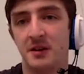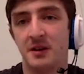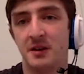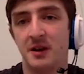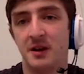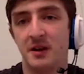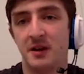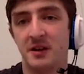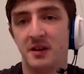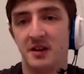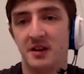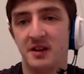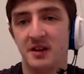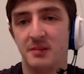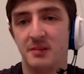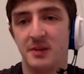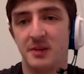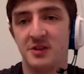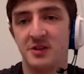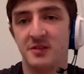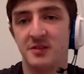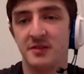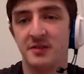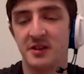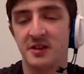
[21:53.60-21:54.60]
And then I
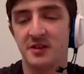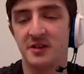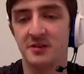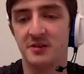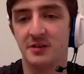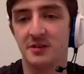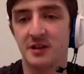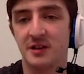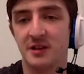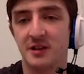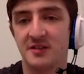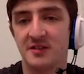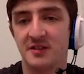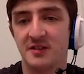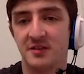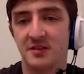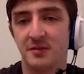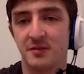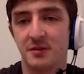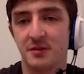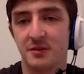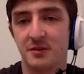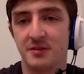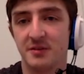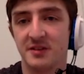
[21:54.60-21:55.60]
imagine Venusaur lets this
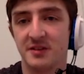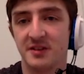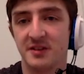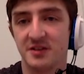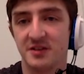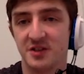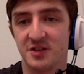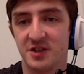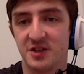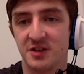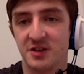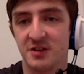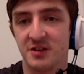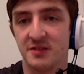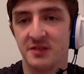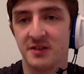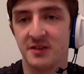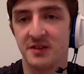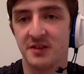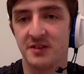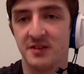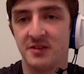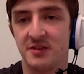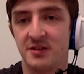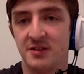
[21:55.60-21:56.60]
through and takes a shield
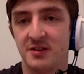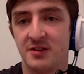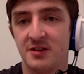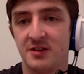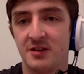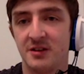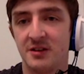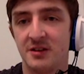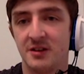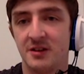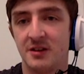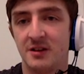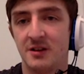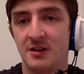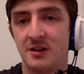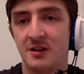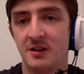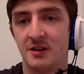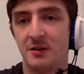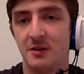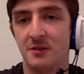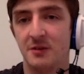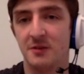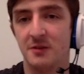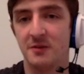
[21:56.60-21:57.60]
advantage.
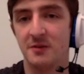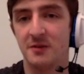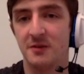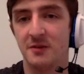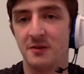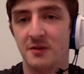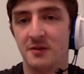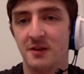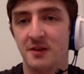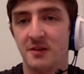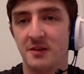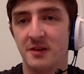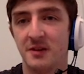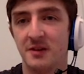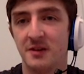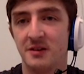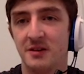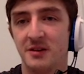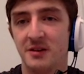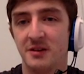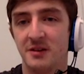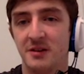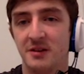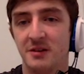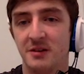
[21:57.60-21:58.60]
Oh, he's going for the farm down.
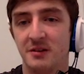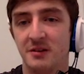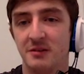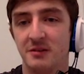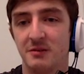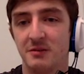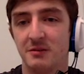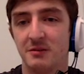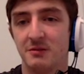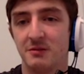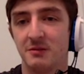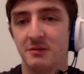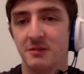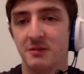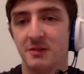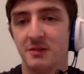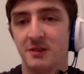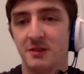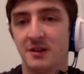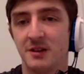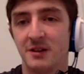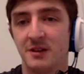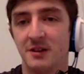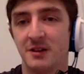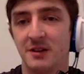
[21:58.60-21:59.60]
Oh,
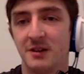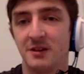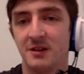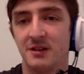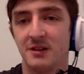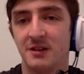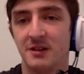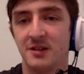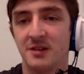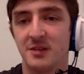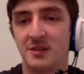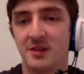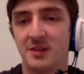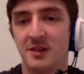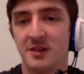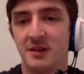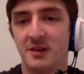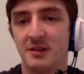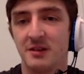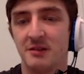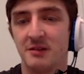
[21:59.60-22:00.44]
nice play.